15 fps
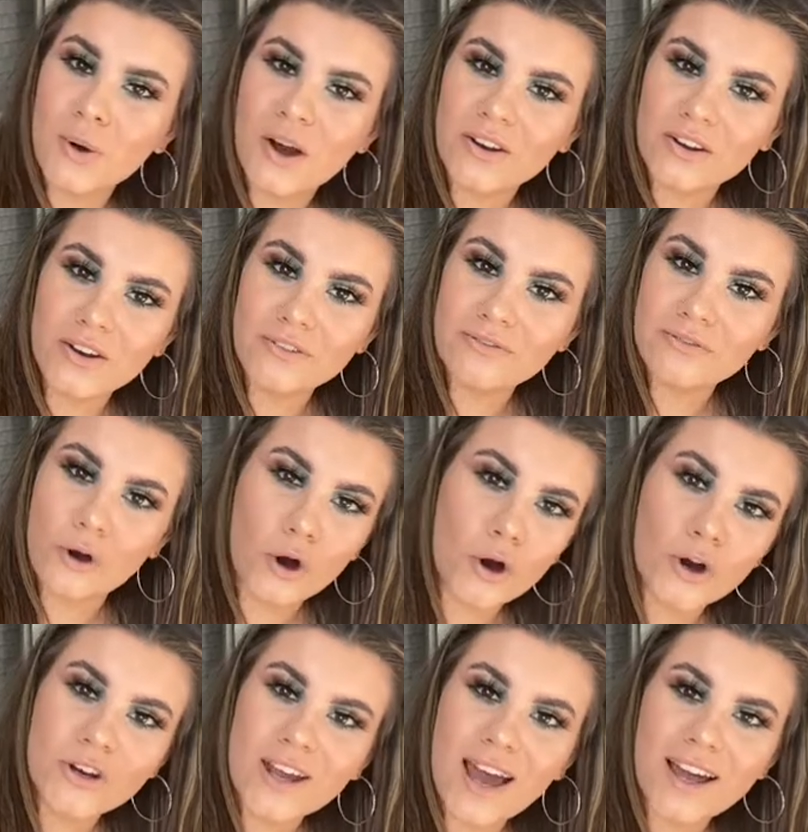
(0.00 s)
on a
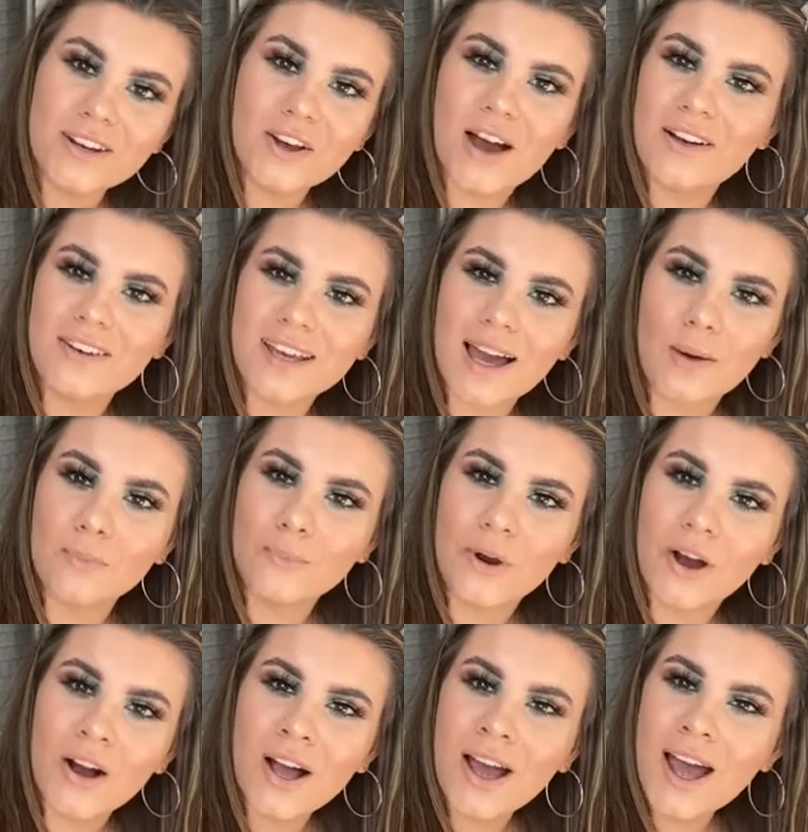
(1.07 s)
phone. I don't have a camera.